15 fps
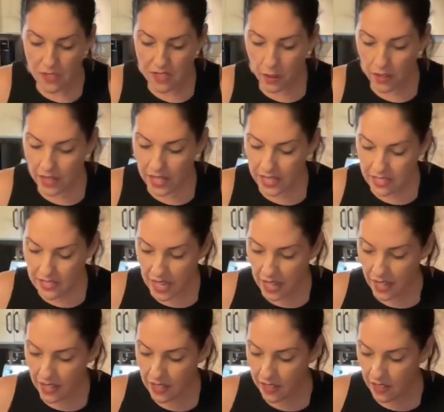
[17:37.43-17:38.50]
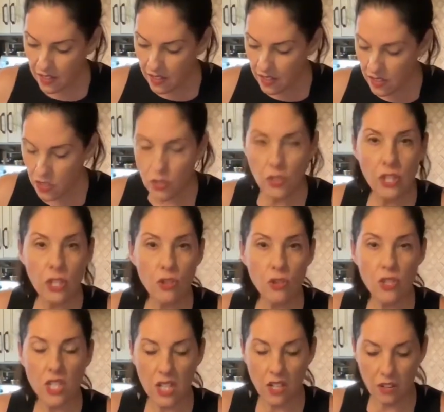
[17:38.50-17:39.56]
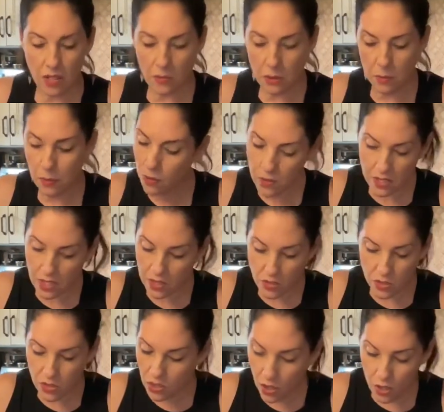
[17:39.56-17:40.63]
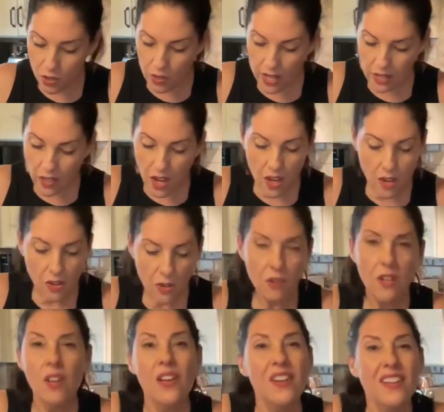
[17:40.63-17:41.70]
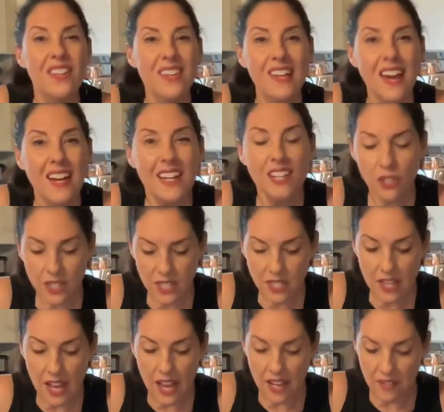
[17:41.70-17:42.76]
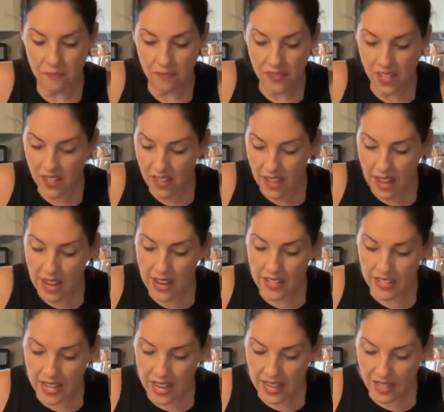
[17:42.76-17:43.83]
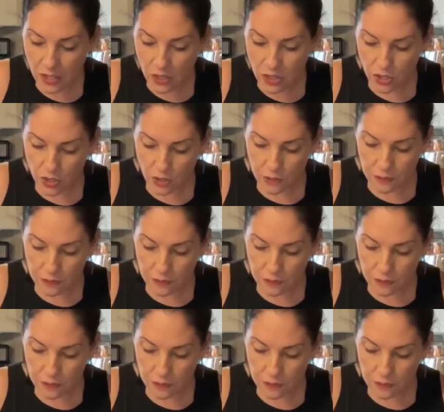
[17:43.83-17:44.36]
Now, like I said, there's only 13 grams of protein, so hello, you got to increase that. Add an egg or two.